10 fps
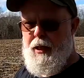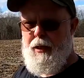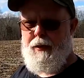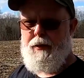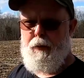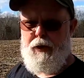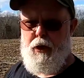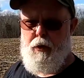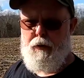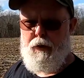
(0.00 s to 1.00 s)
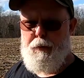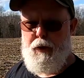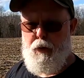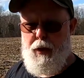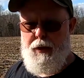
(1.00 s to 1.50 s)
test results
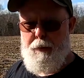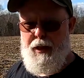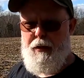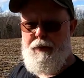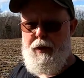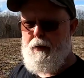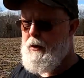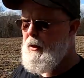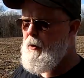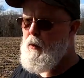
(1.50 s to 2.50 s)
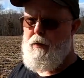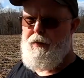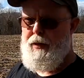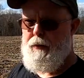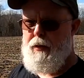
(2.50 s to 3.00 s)
between the bean fields and the corn
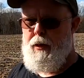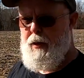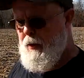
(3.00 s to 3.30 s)
fields.